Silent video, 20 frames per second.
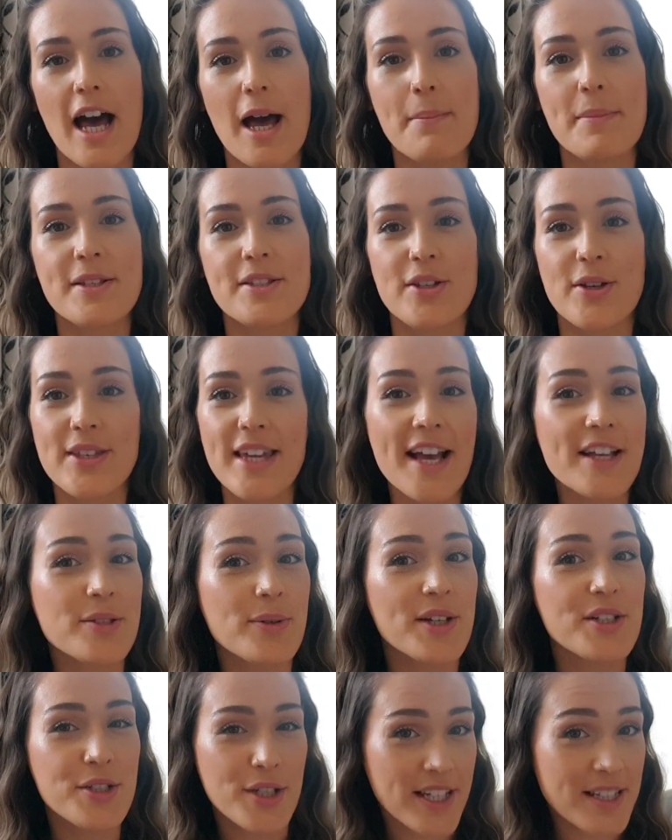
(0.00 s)
So yeah, so
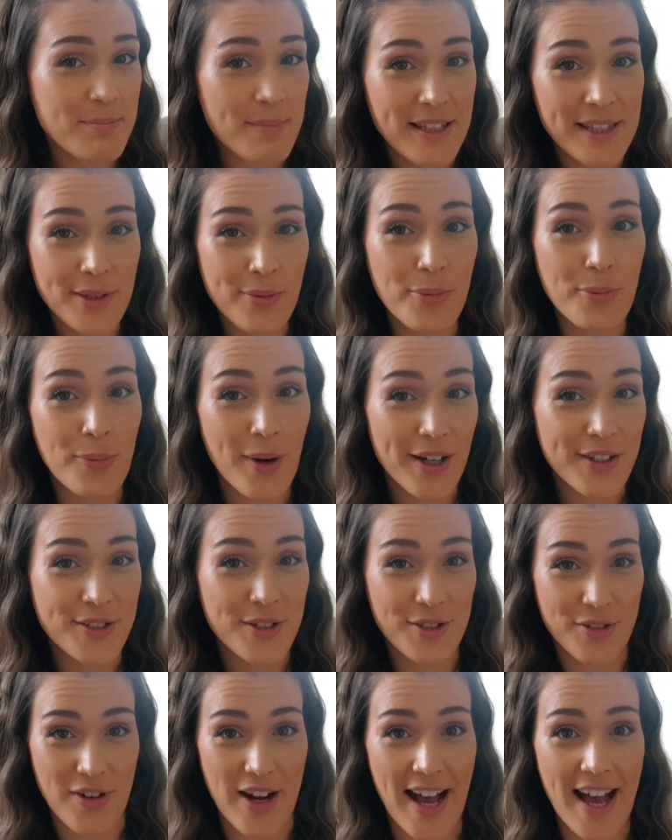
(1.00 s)
I just made the one
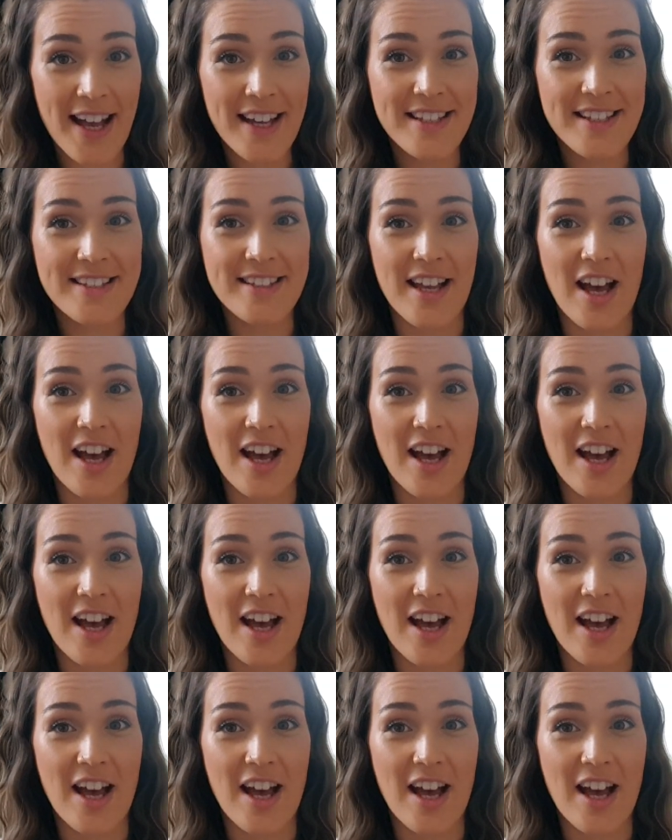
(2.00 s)
dress,